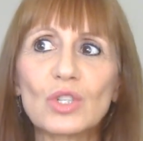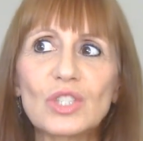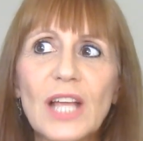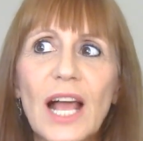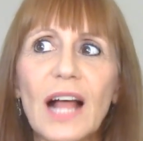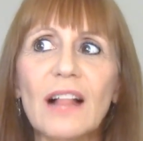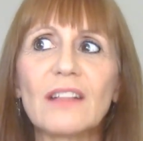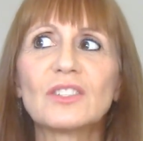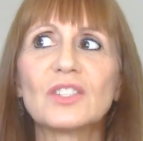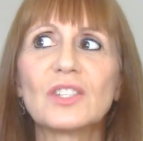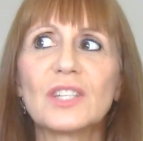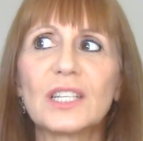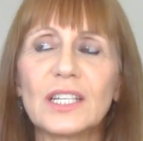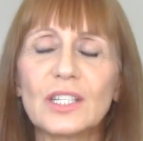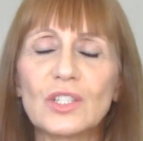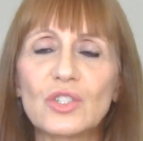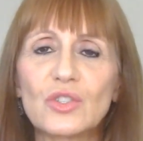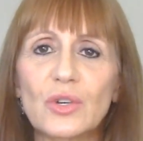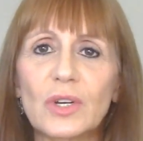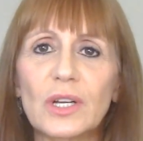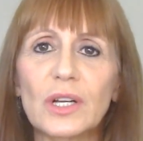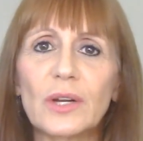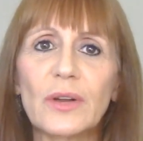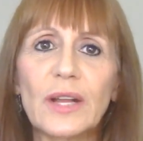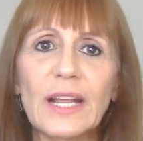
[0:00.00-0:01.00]
challenging and
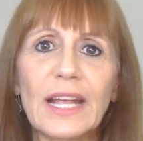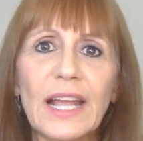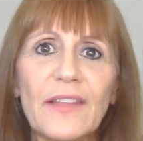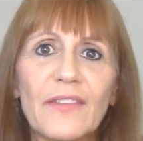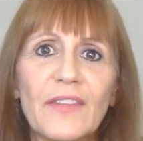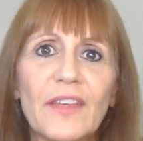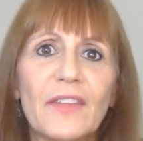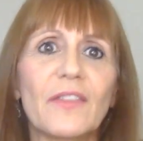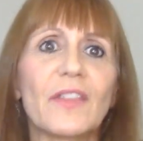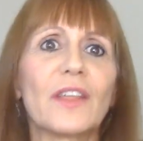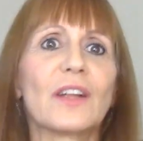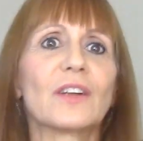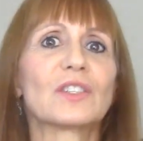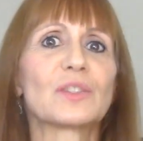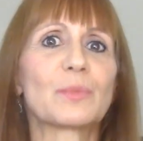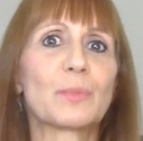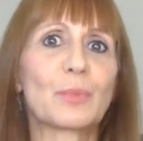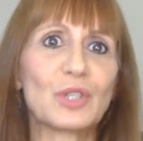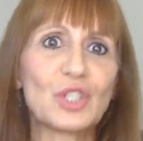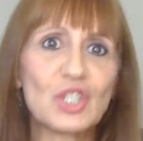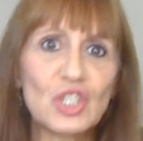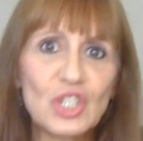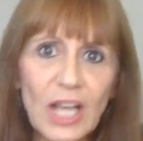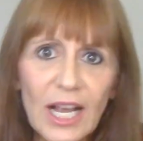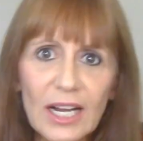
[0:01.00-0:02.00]
triggering and then there's
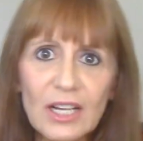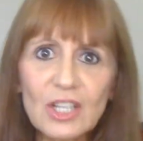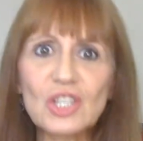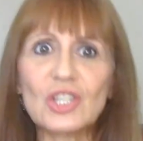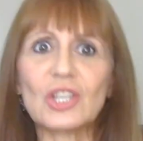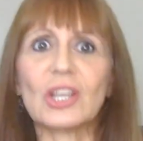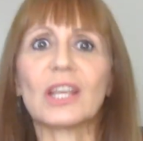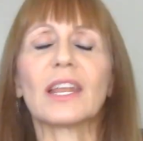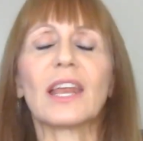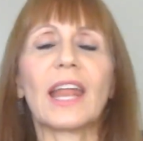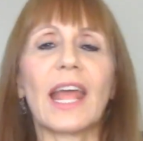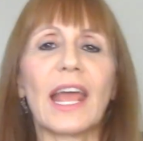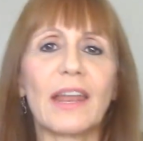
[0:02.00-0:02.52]
projection